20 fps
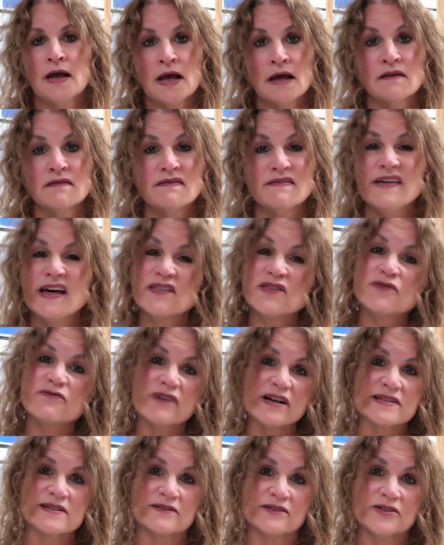Then the
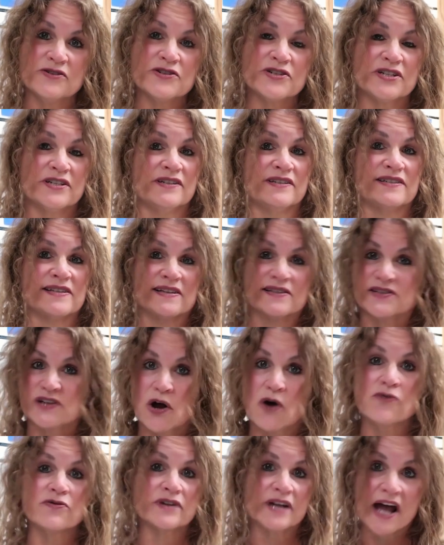resolution is its
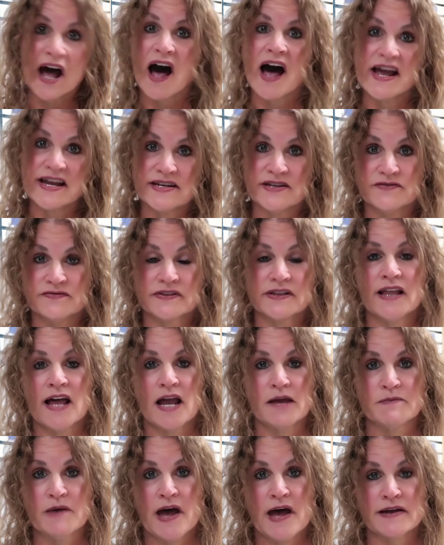own kind of
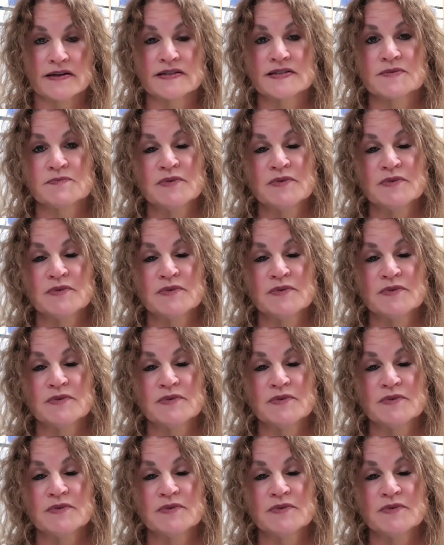climax,